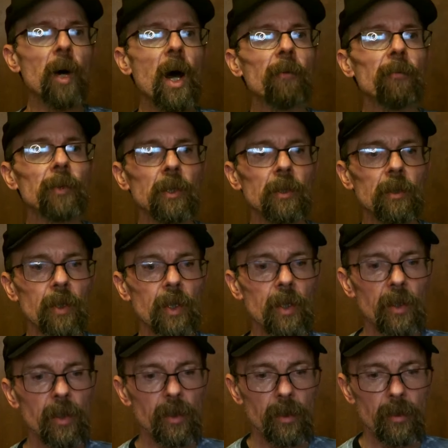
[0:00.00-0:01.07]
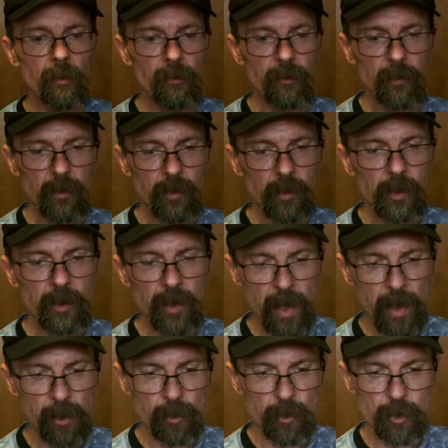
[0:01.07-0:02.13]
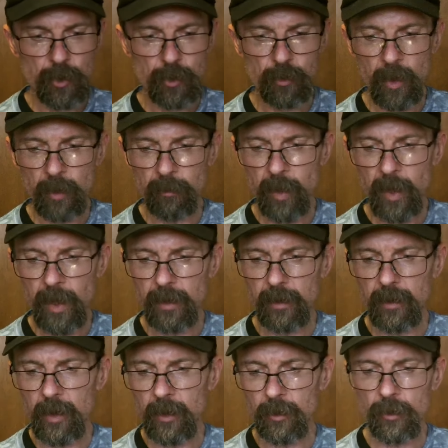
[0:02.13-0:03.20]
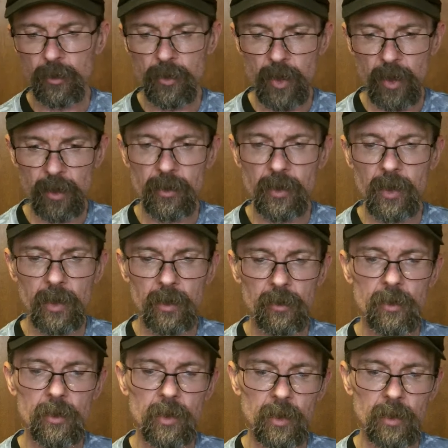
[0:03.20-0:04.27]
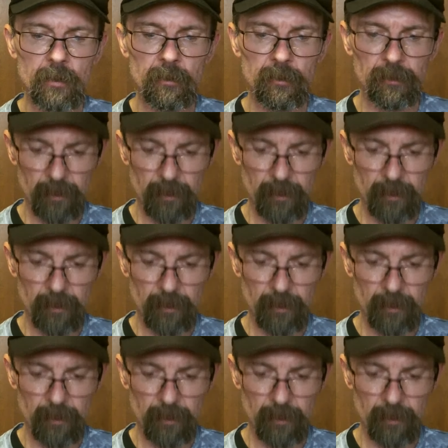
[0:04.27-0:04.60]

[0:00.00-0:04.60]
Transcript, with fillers: Mafia, the Daingerous Swim Bait. These are six inch and